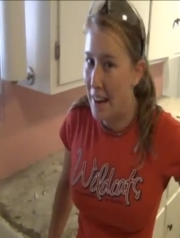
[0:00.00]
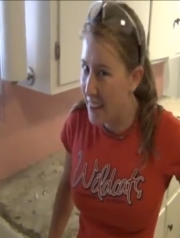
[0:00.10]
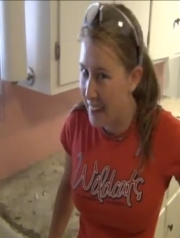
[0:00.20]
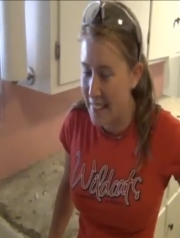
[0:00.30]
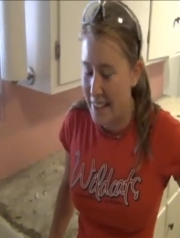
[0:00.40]

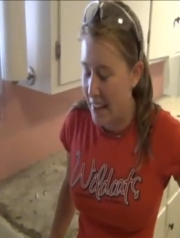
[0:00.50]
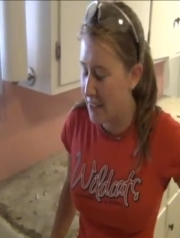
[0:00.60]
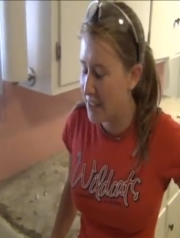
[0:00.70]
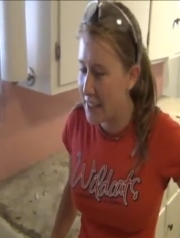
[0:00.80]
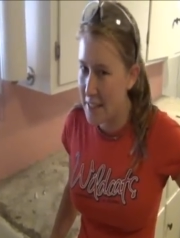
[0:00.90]
Alright,
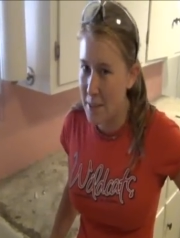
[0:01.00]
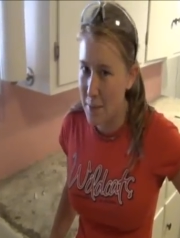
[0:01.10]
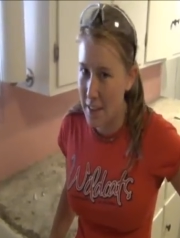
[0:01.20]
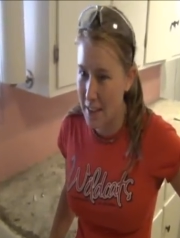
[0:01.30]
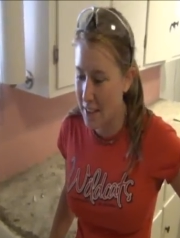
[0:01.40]
I've done
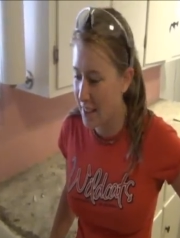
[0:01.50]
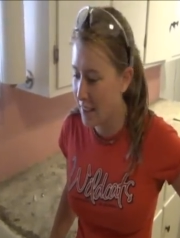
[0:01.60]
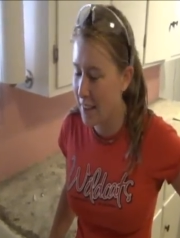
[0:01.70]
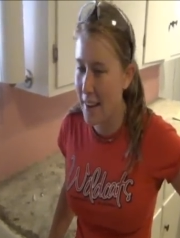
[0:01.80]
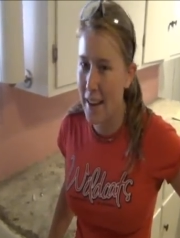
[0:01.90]
some
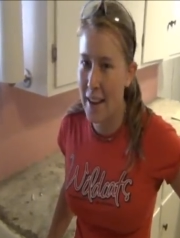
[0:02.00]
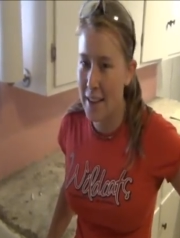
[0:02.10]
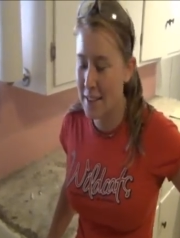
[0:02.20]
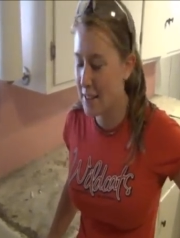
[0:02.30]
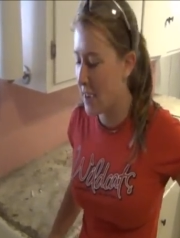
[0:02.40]
thinking,
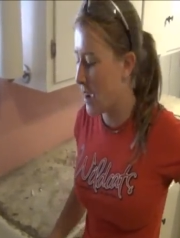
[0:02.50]
and